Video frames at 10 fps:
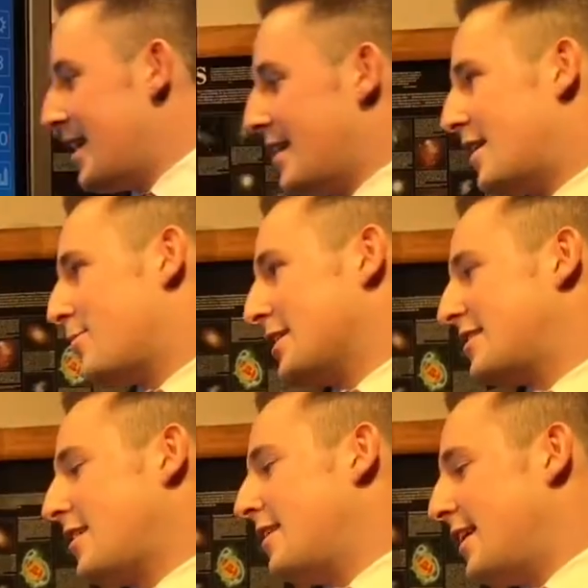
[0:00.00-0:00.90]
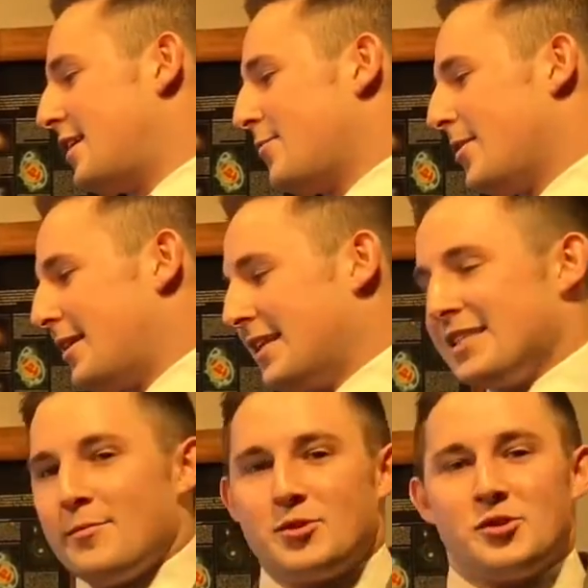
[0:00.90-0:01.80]
And then by Sunday into Monday,
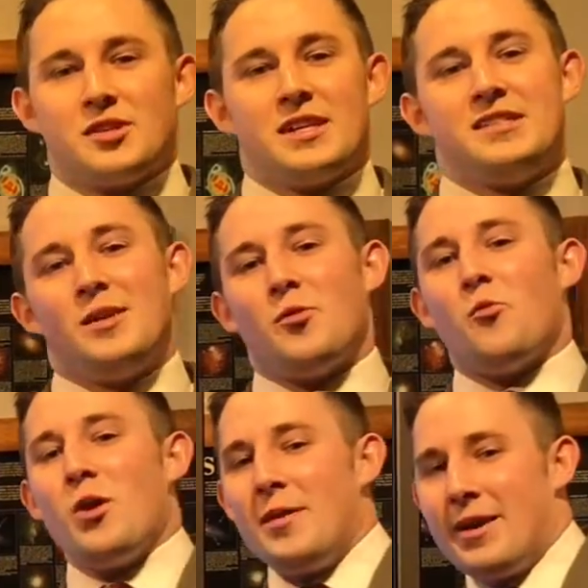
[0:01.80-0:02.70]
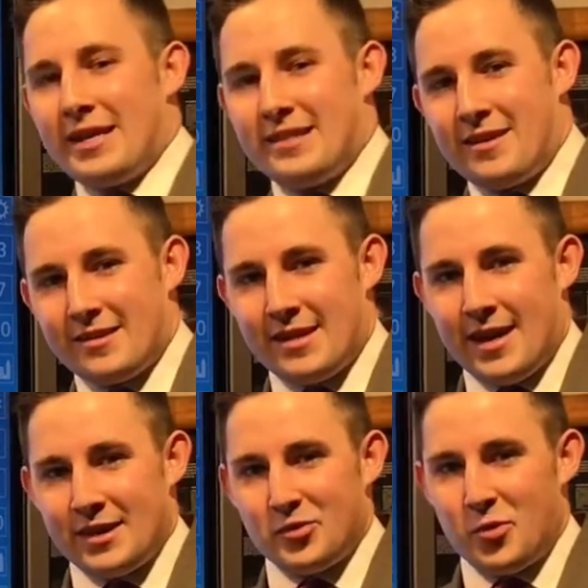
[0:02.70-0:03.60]
temperatures are going to dip way back down into the
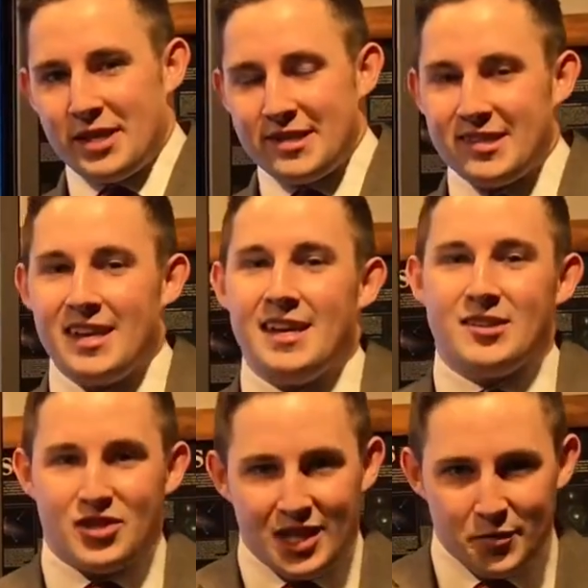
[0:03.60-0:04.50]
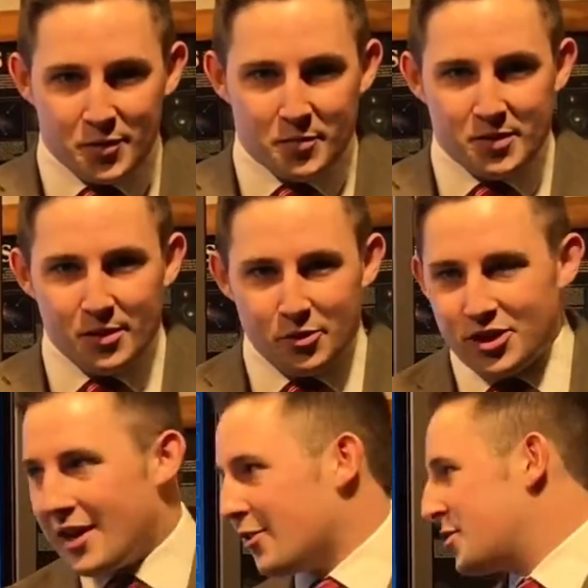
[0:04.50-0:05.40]
high 20s. Chance for some snow
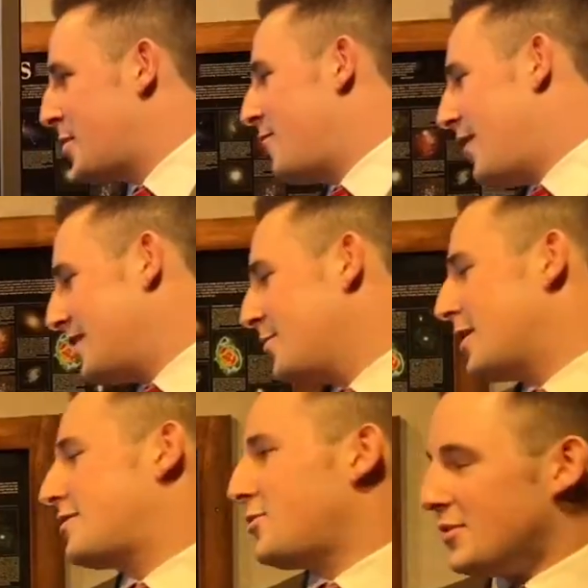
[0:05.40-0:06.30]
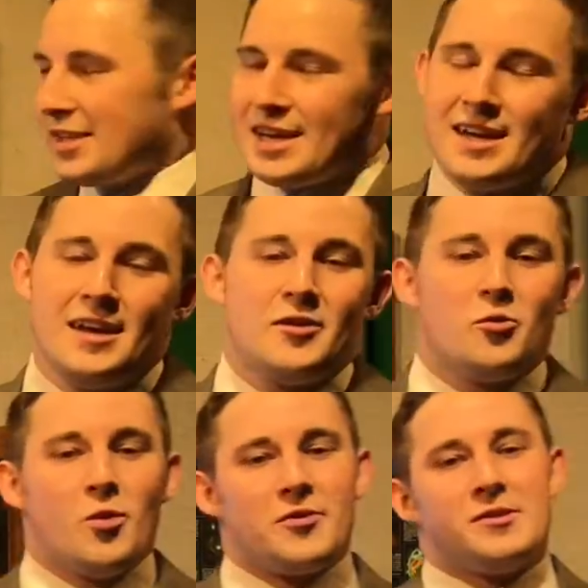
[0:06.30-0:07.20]
showers, but finally by Tuesday, the
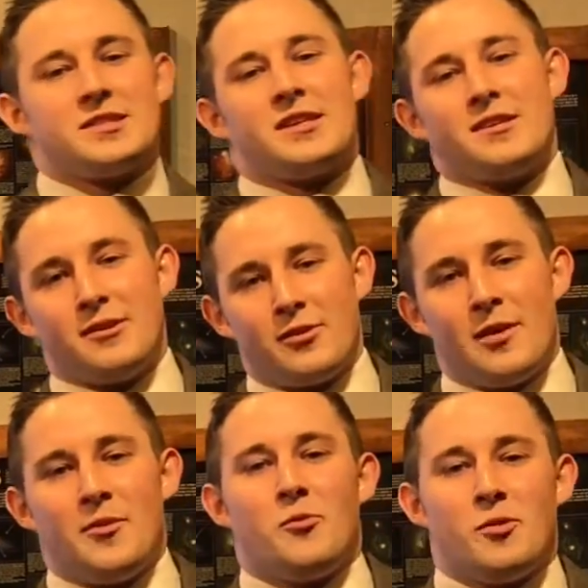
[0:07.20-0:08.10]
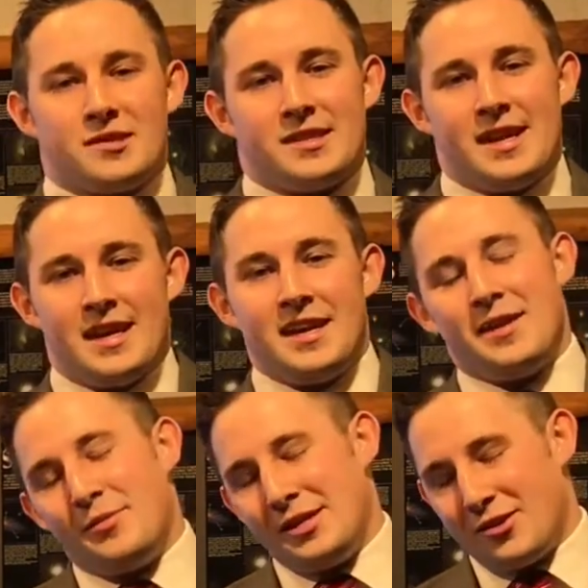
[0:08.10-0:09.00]
weather is going to clear up once again
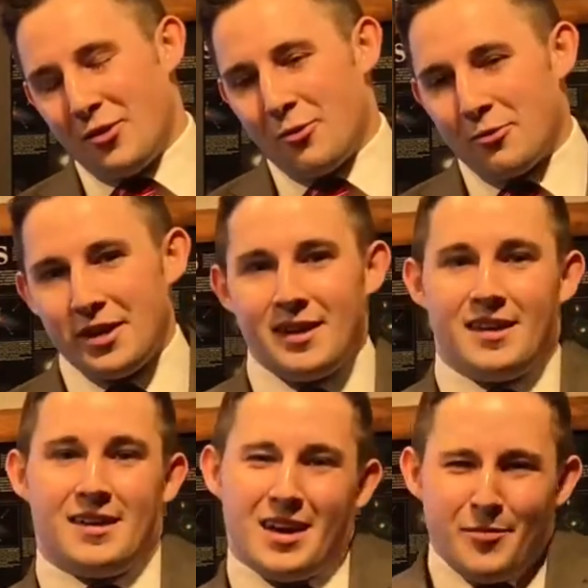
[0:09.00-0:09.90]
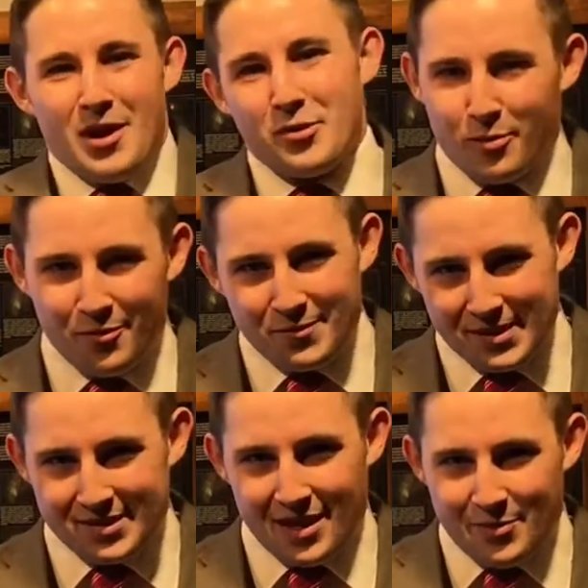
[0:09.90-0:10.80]
and be cold, about normal for
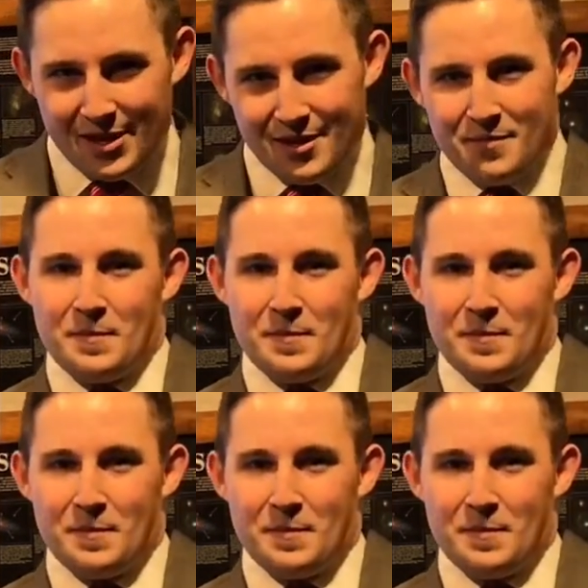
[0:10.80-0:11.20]
this time of year.